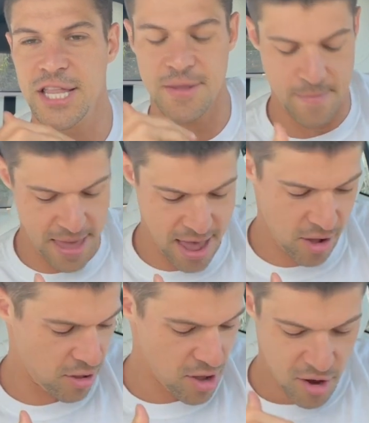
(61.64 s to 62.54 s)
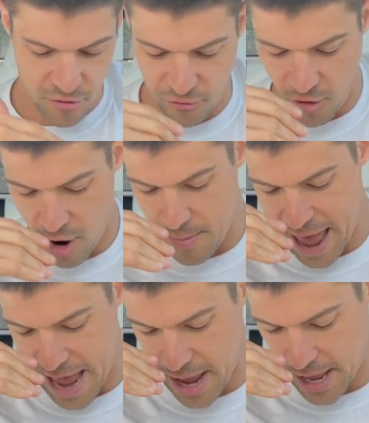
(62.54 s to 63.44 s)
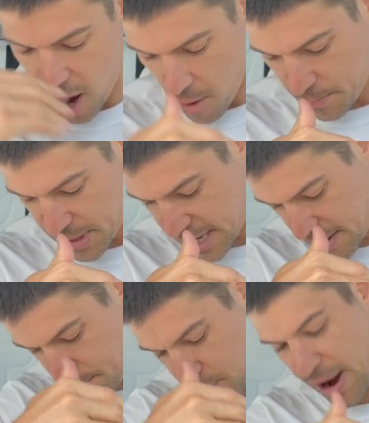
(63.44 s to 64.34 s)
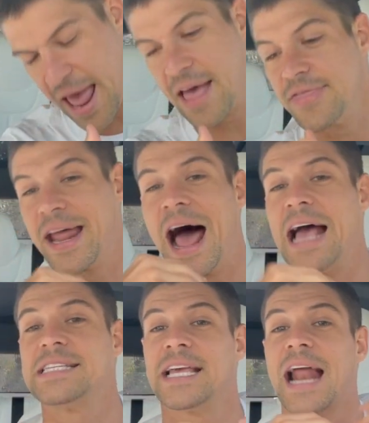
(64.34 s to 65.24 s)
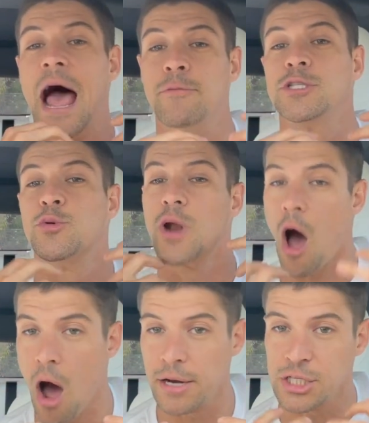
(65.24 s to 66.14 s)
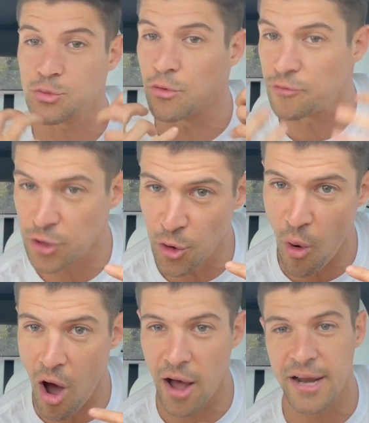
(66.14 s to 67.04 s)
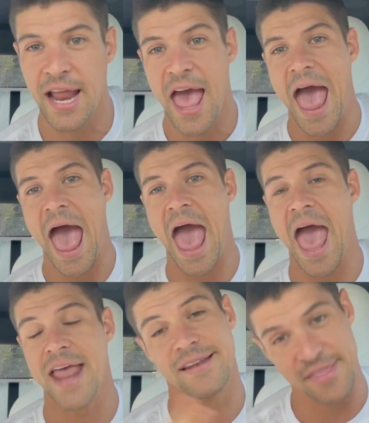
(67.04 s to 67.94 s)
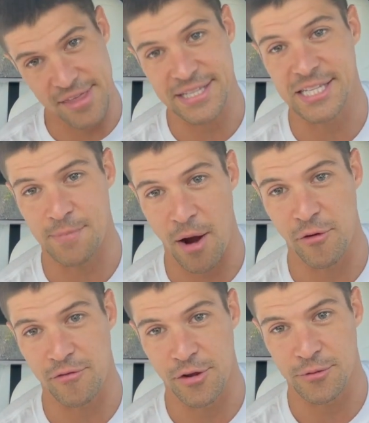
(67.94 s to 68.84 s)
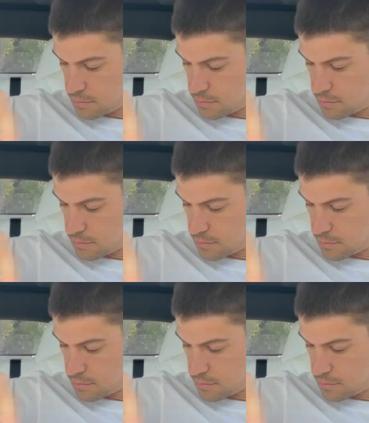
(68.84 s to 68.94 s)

in the mail from a company brand that I said I would do an honest review on, and this is my review.